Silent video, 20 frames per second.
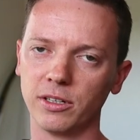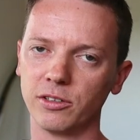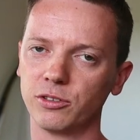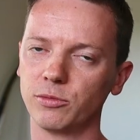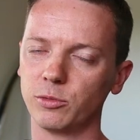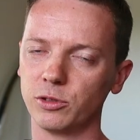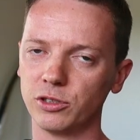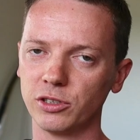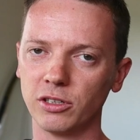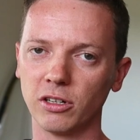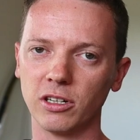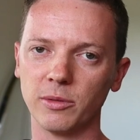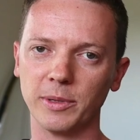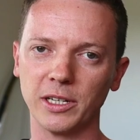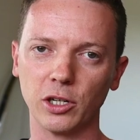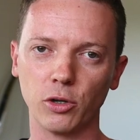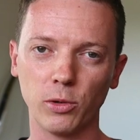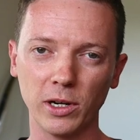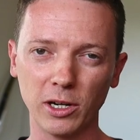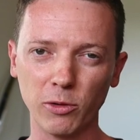which are going to be
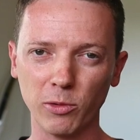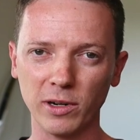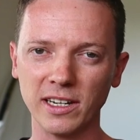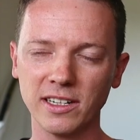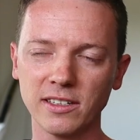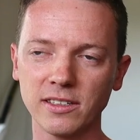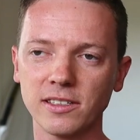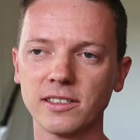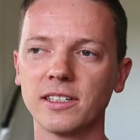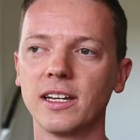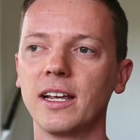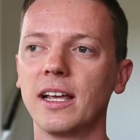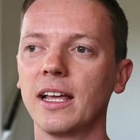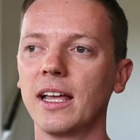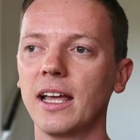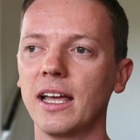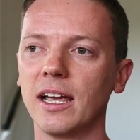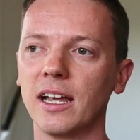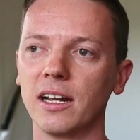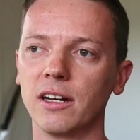quick wins
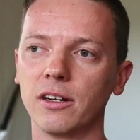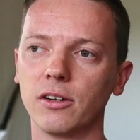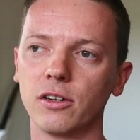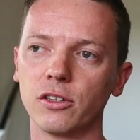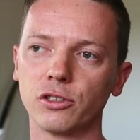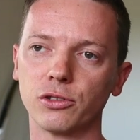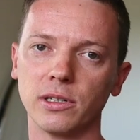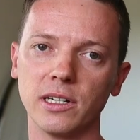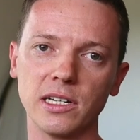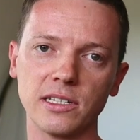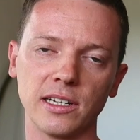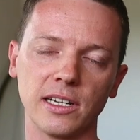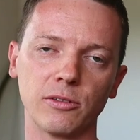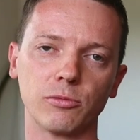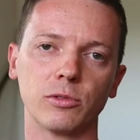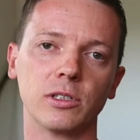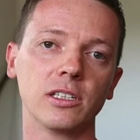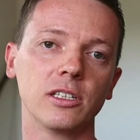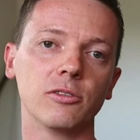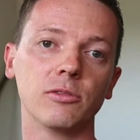and are going to translate
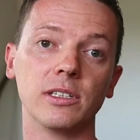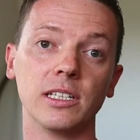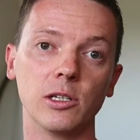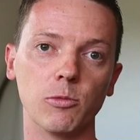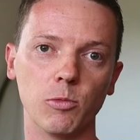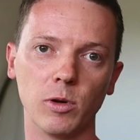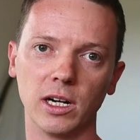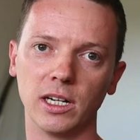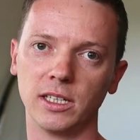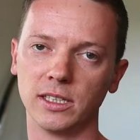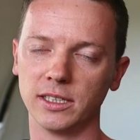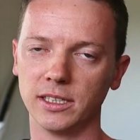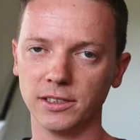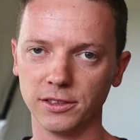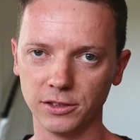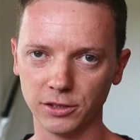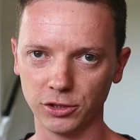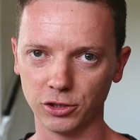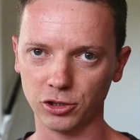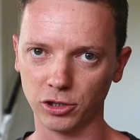really, really well into
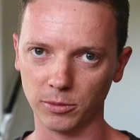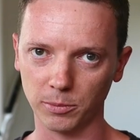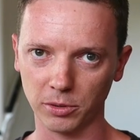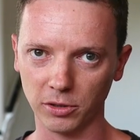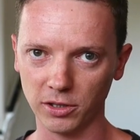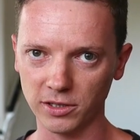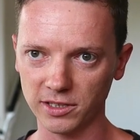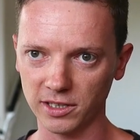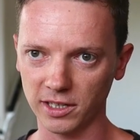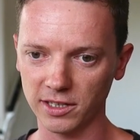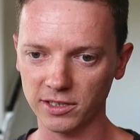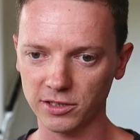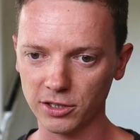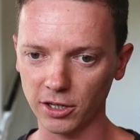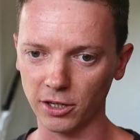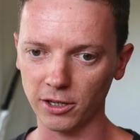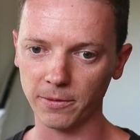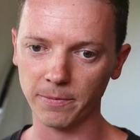your shot process. So